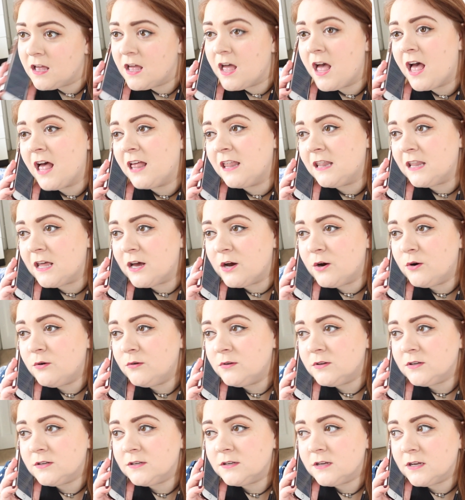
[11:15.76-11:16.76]
Hello?
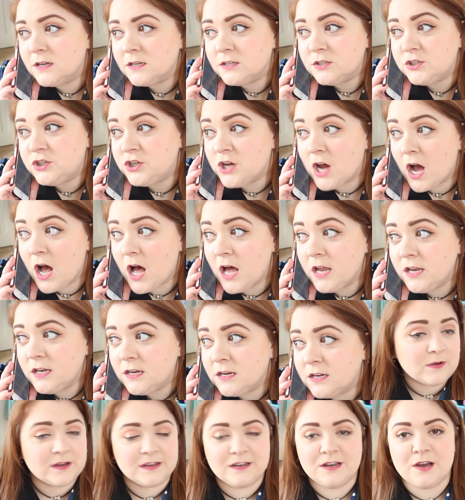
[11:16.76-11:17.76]
John.
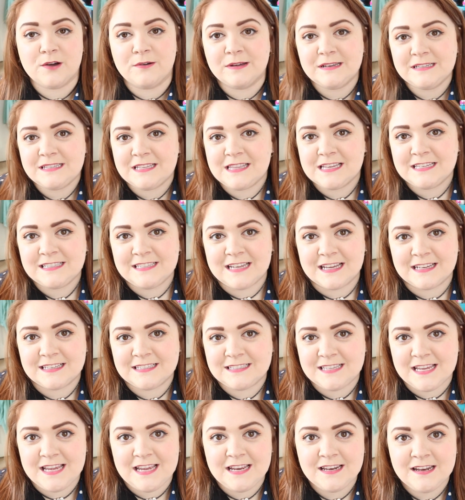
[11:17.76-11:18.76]
And going to this next
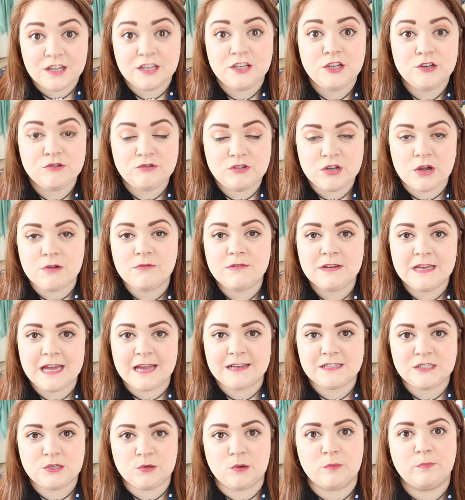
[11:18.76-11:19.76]
scene, you don't
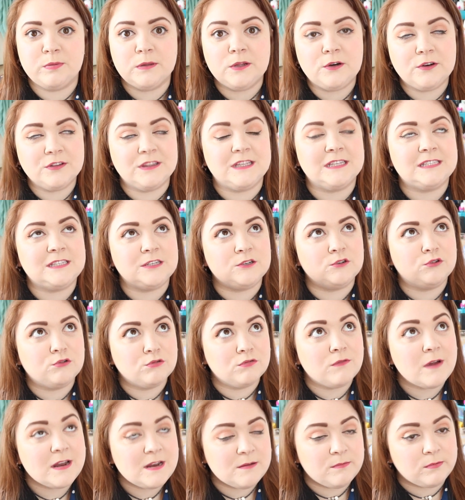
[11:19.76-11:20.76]
get to applaud this
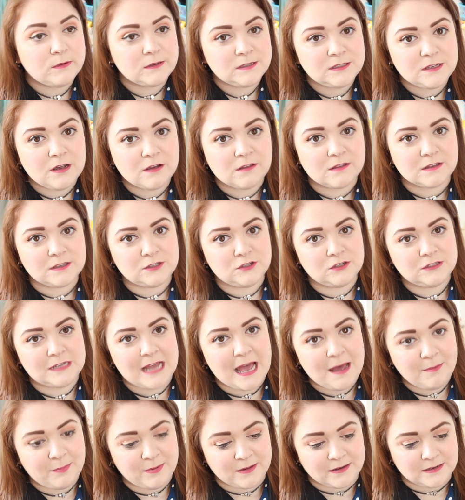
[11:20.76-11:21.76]
incredible song that's just
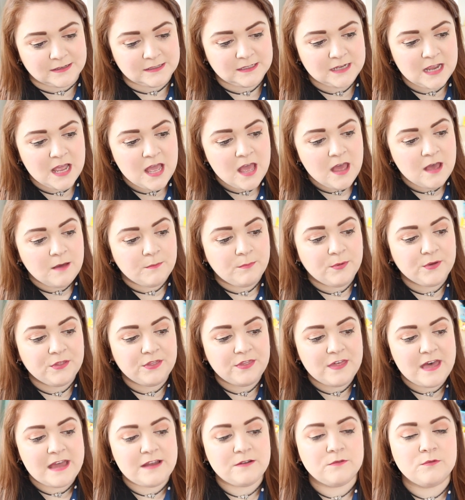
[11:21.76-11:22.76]
happened, but
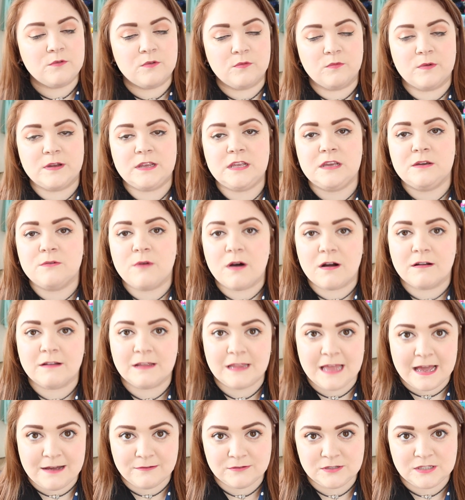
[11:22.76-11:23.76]
then when you are
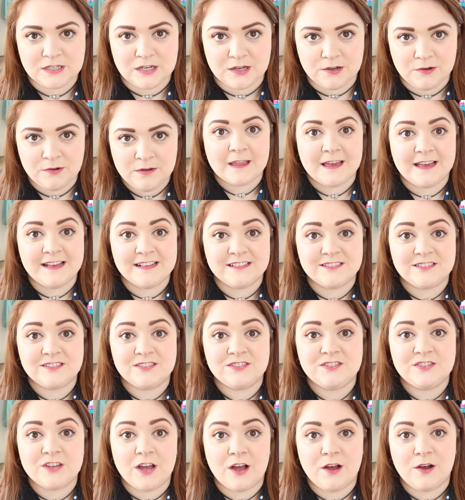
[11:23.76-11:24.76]
allowed to, it's
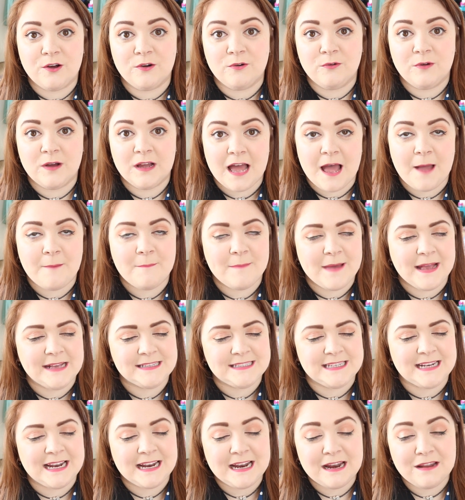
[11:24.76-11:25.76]
so
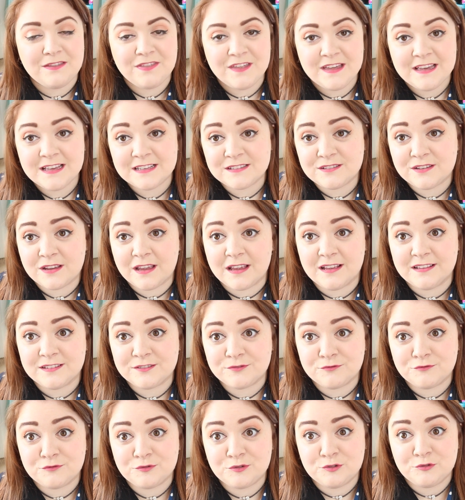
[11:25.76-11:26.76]
amazing. And I think it's it's
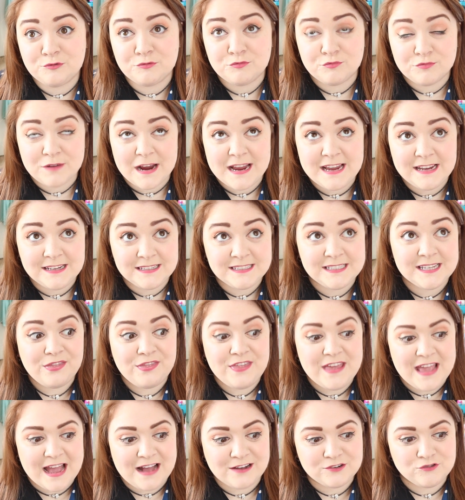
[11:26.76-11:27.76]
great
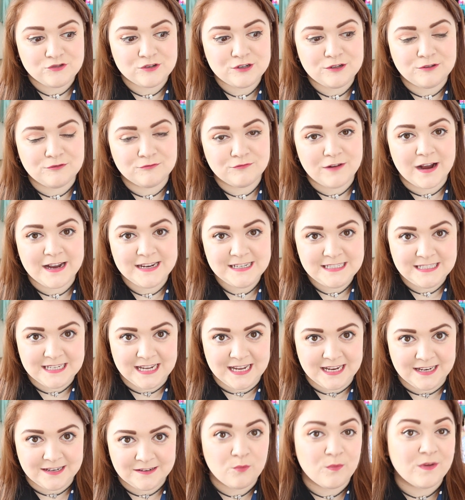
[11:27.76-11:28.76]
theatrical
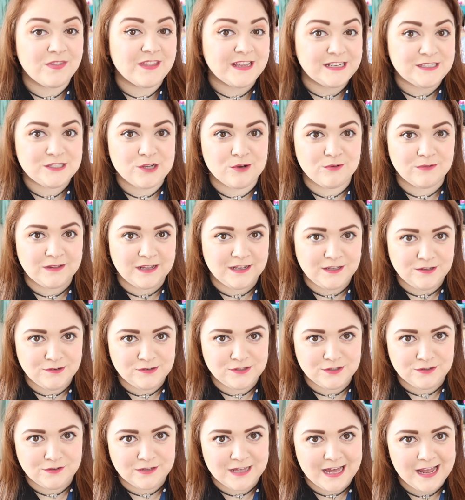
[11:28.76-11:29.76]
writing when they don't let you
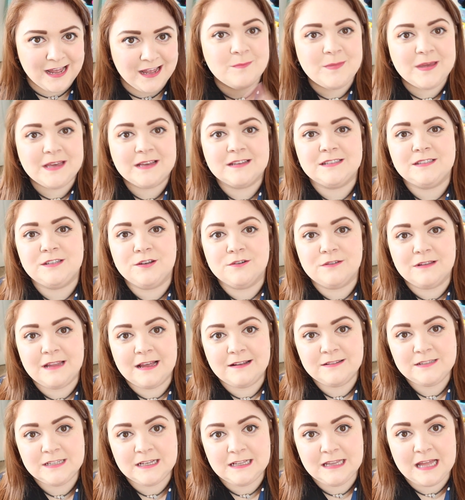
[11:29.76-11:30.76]
do that because you're
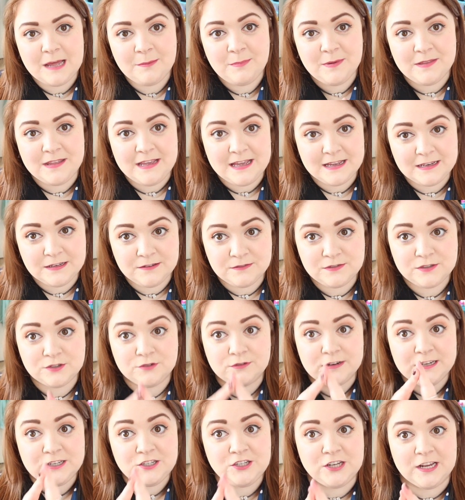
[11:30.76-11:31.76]
allowed to clap at the end of
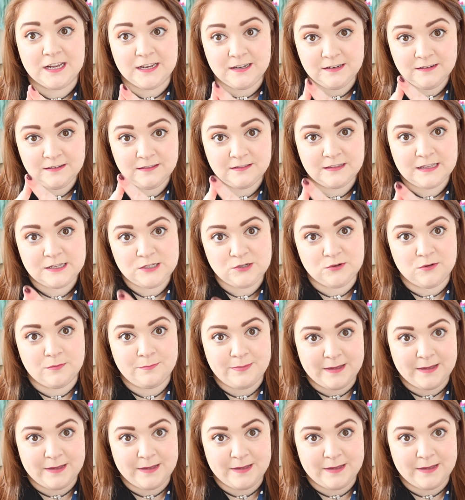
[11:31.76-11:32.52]
Screech In. They do a